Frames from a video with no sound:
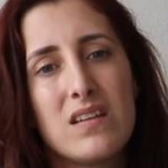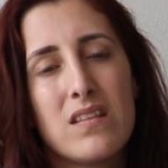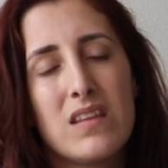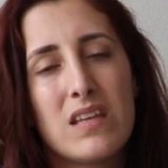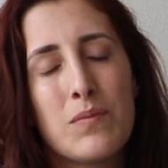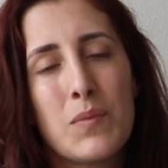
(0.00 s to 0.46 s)

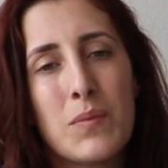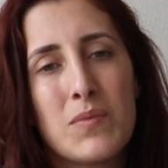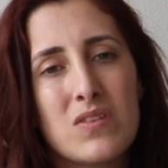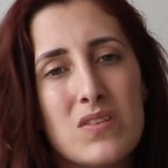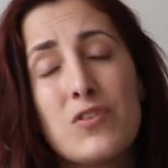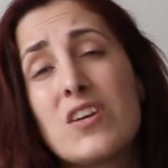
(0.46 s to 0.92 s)
that
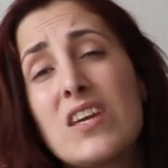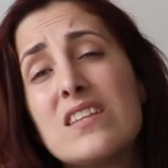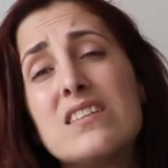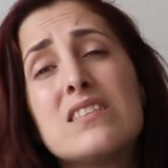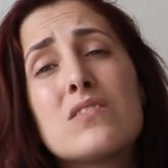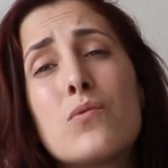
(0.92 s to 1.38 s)
moment. But again,
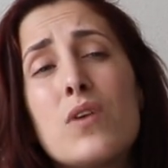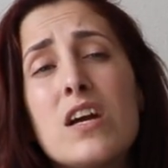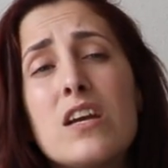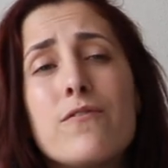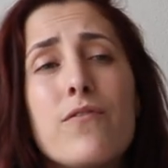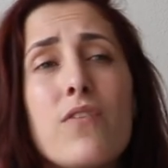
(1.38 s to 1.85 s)
it's
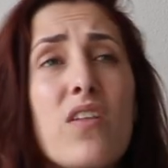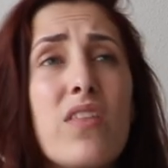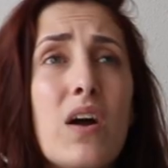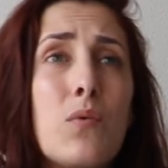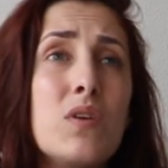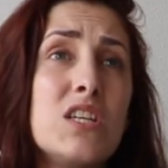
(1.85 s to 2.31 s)
great for
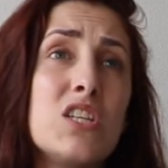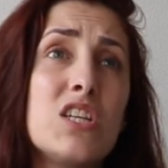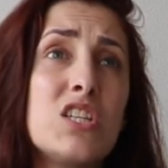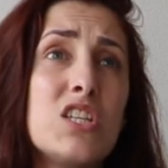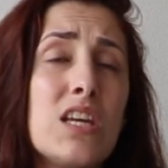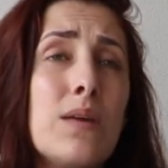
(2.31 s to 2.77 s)
their
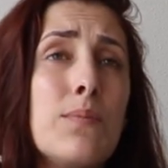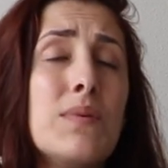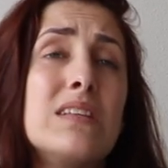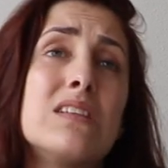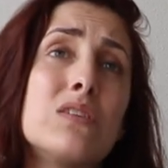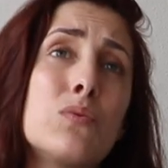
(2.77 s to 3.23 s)
relationship,
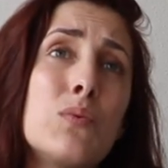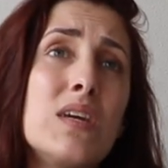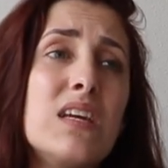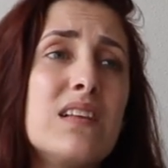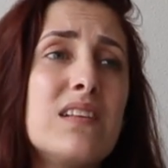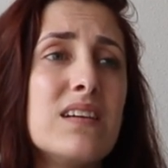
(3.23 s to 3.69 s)
it's
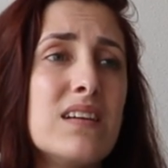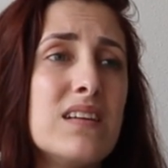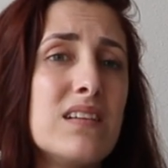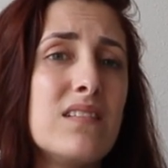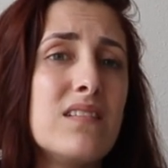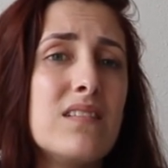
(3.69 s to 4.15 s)
sweet
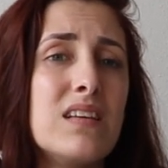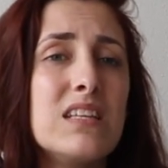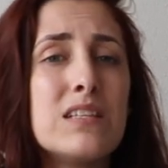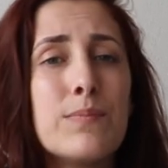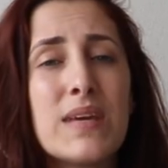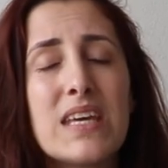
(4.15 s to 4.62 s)
and
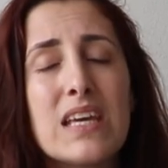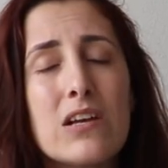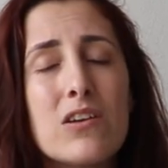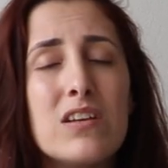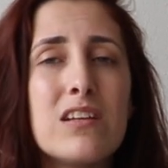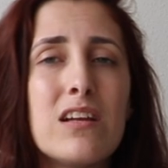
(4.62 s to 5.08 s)
it's making
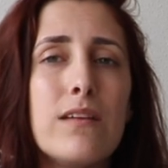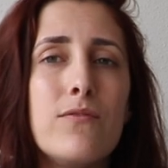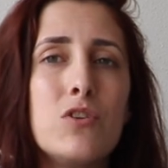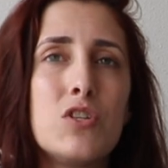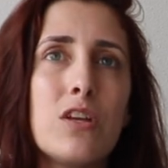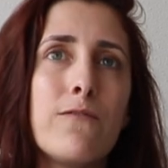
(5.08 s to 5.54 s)
a little
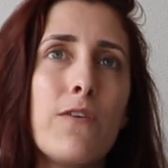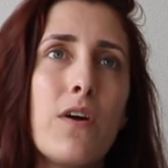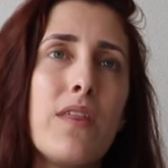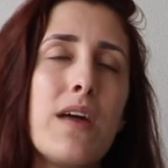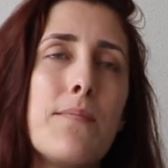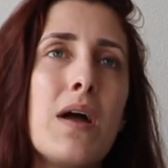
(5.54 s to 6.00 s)
evolution
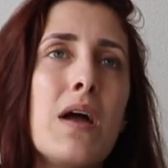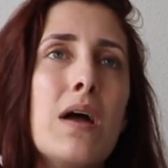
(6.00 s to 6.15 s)
for them,